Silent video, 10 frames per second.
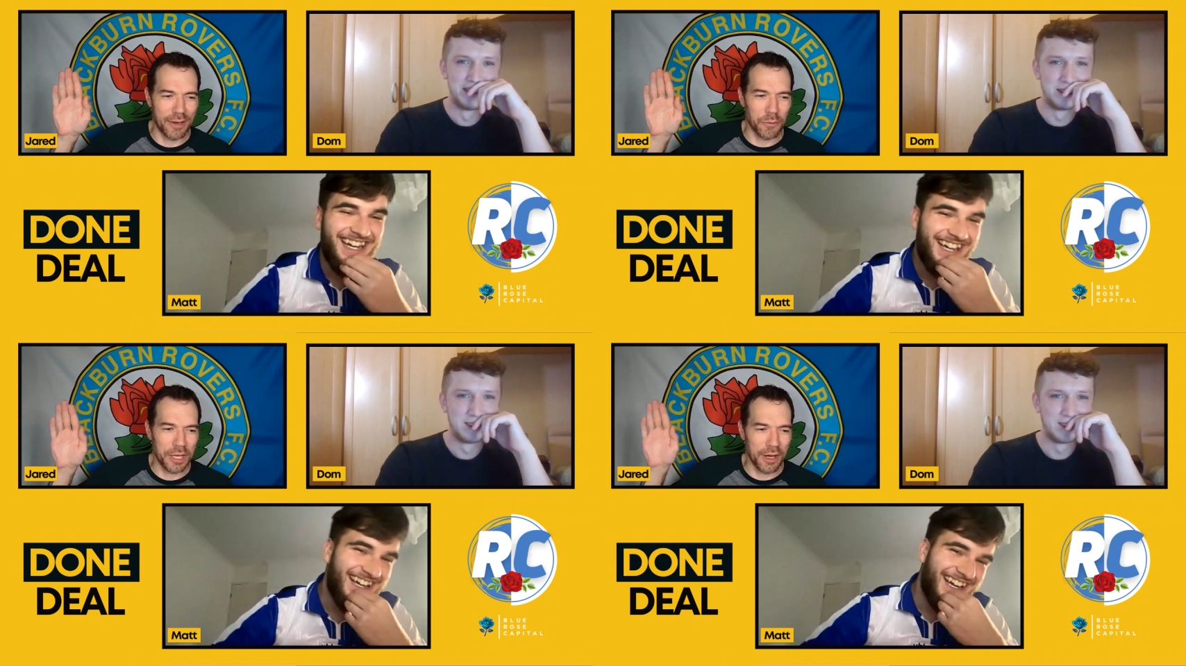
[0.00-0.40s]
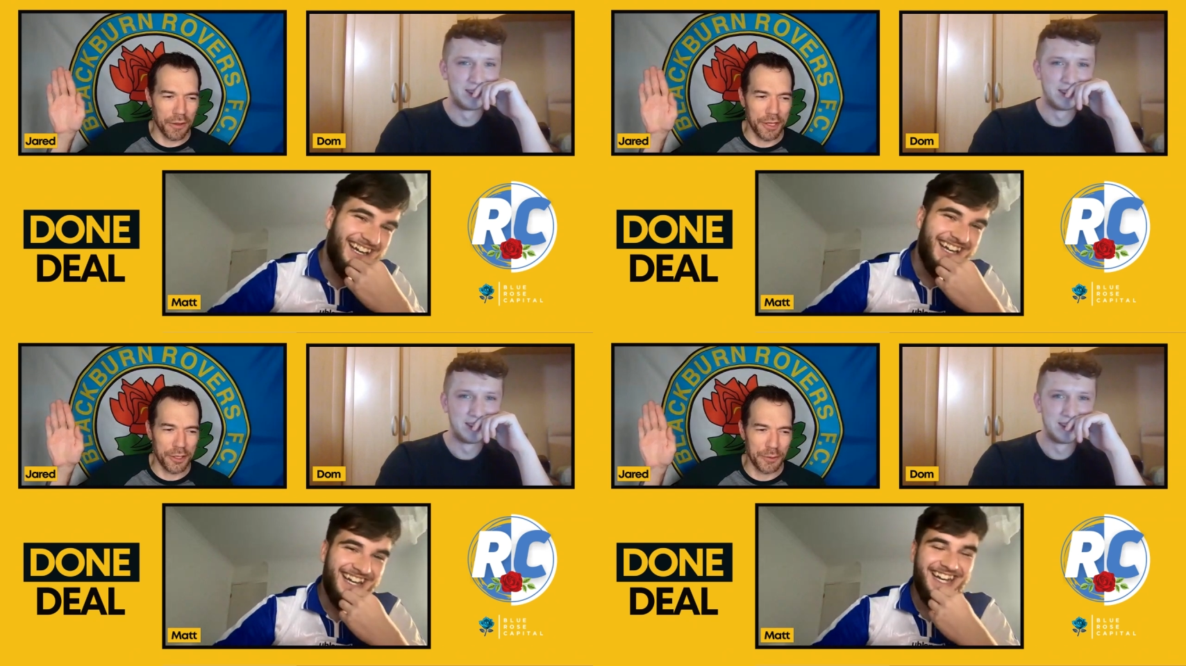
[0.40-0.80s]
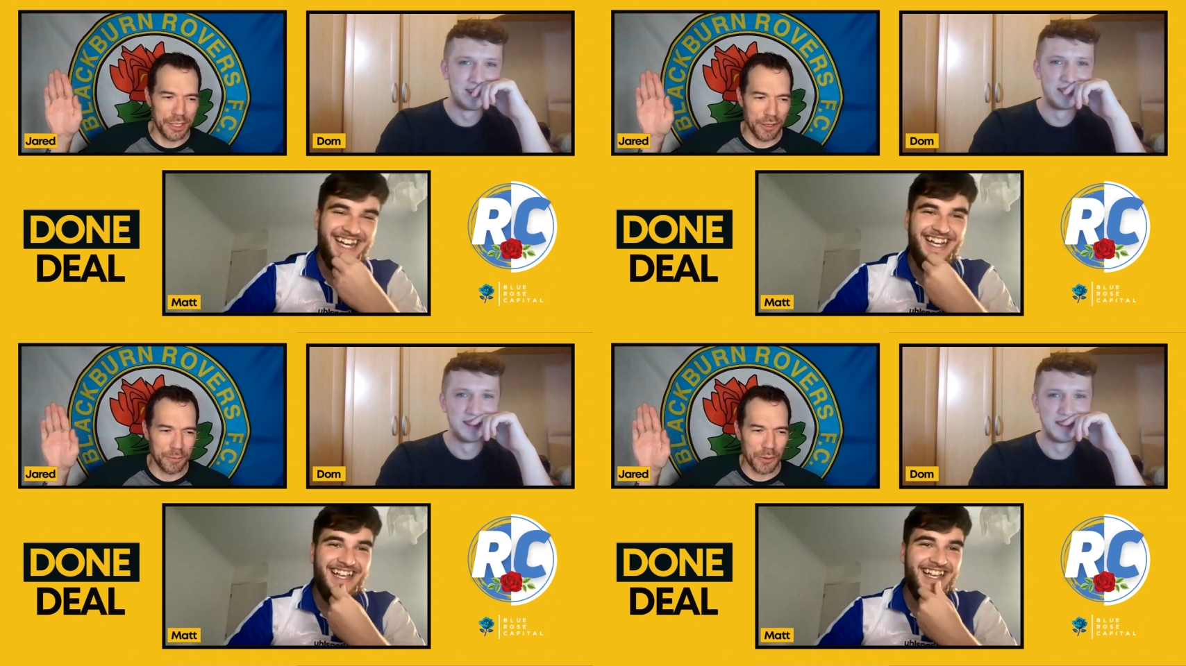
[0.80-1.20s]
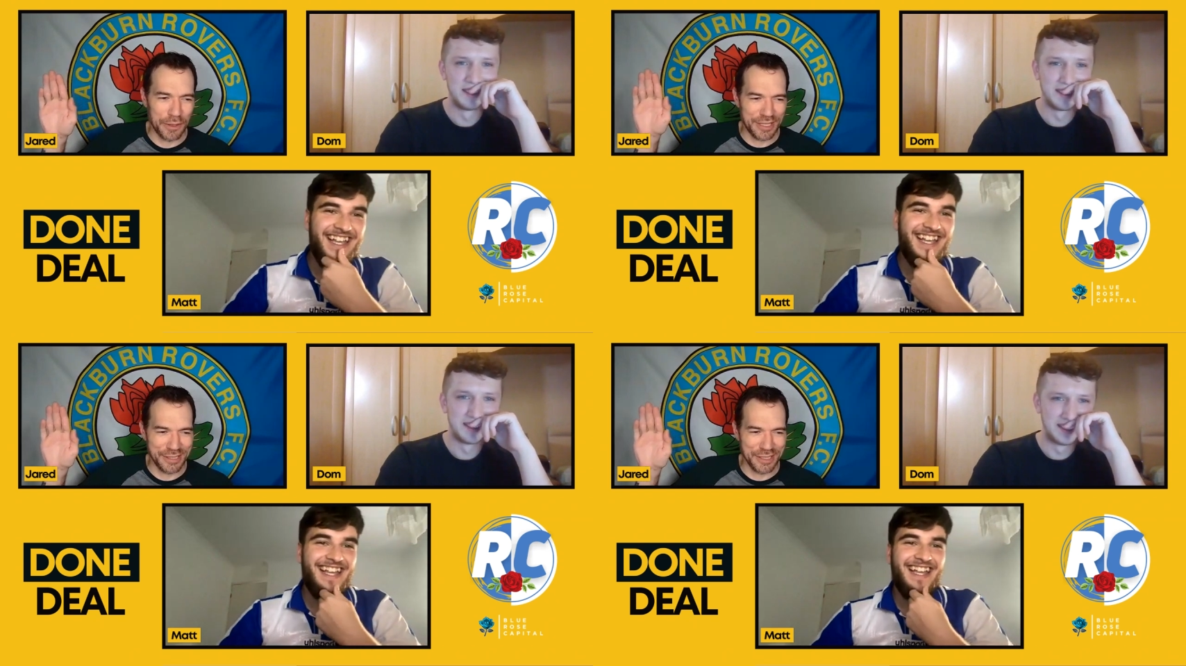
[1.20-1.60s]
Speaker 1: We all think we know more
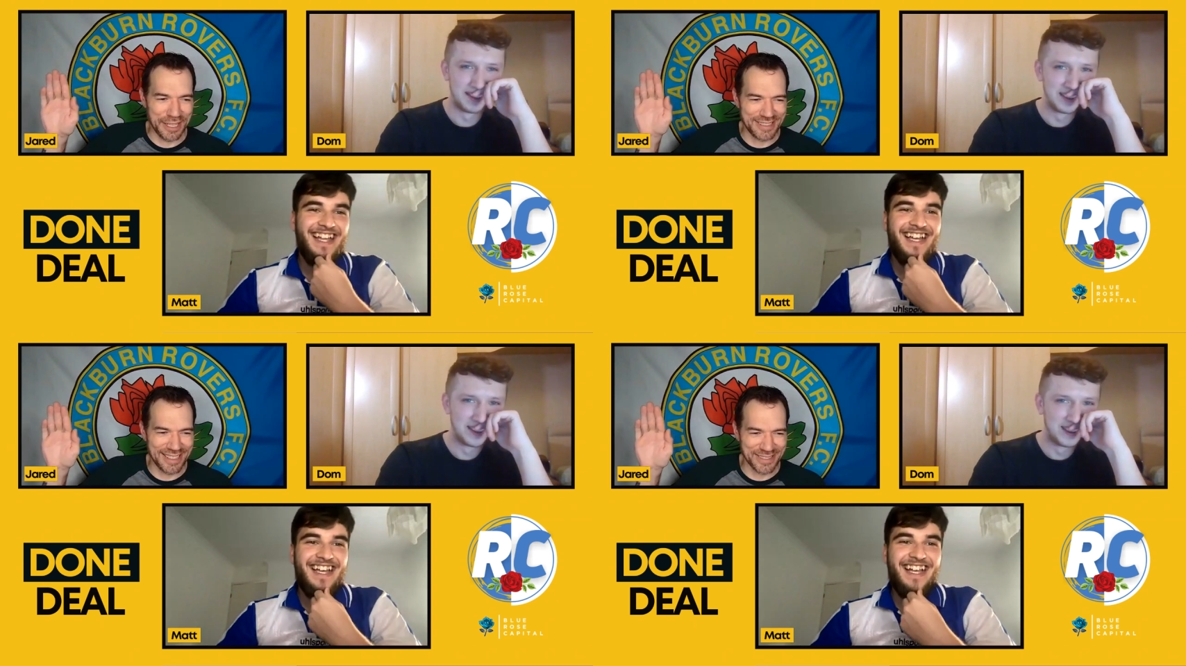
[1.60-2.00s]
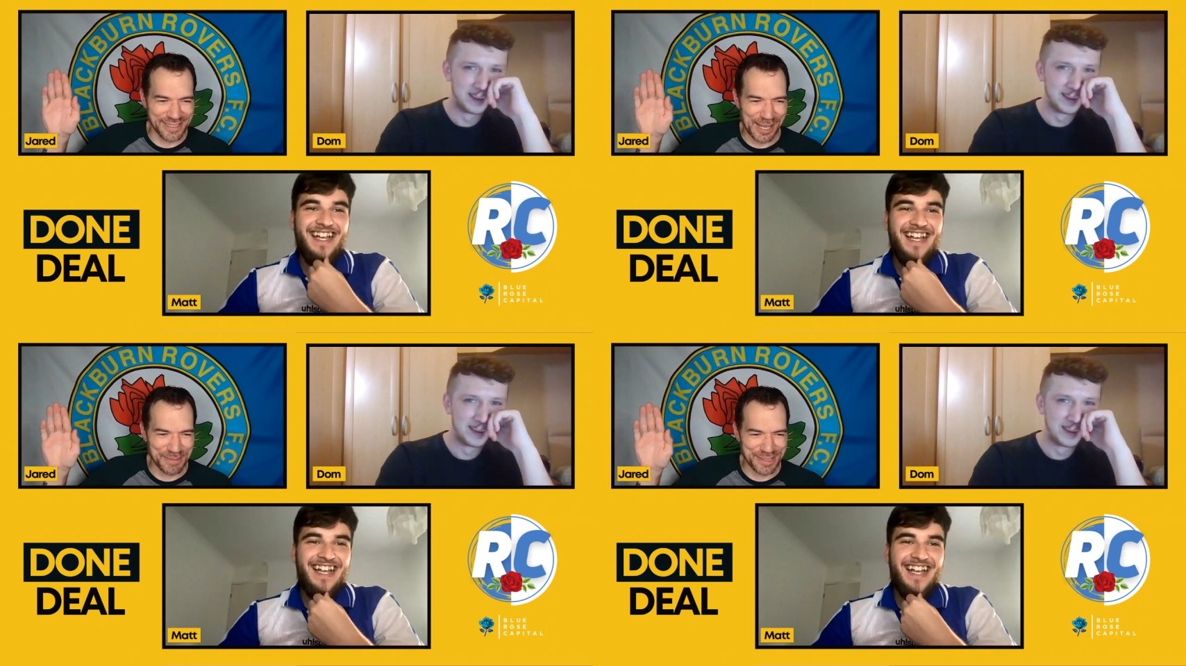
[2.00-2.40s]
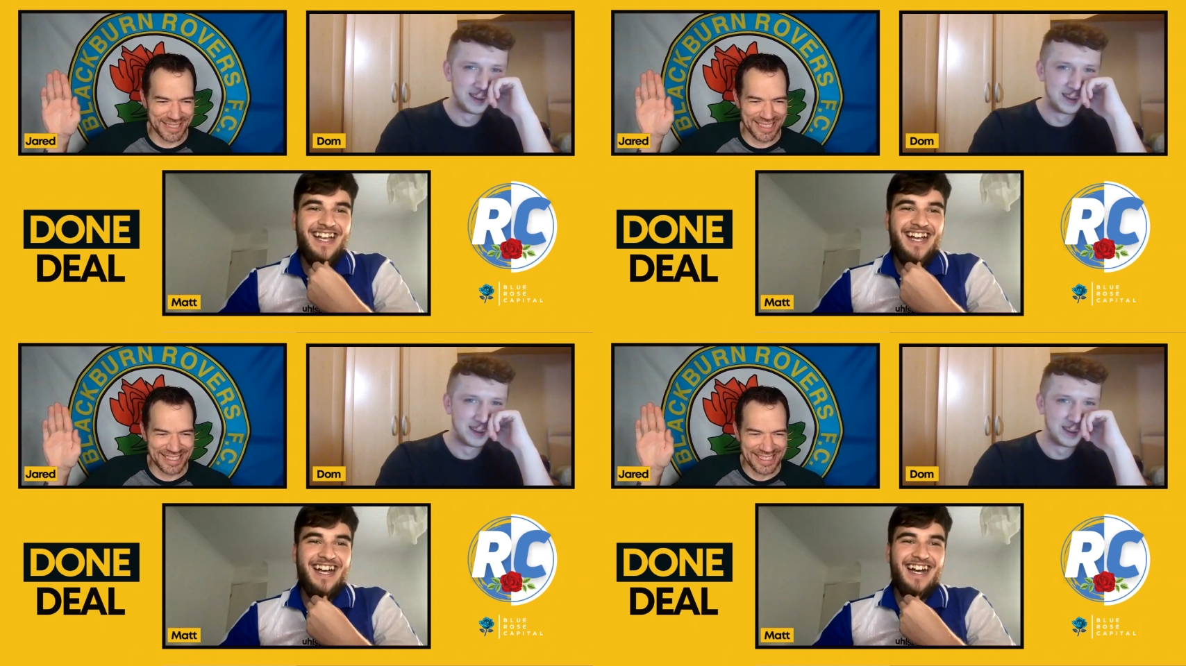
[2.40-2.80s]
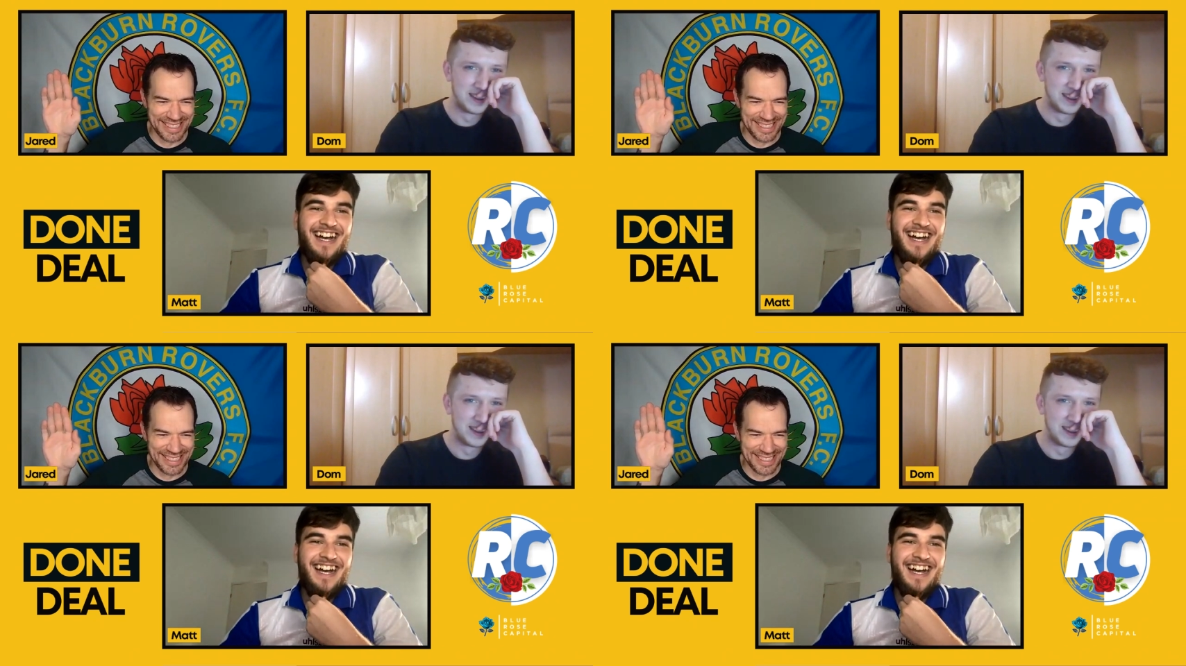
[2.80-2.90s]
than Jon Dahl Tomasson.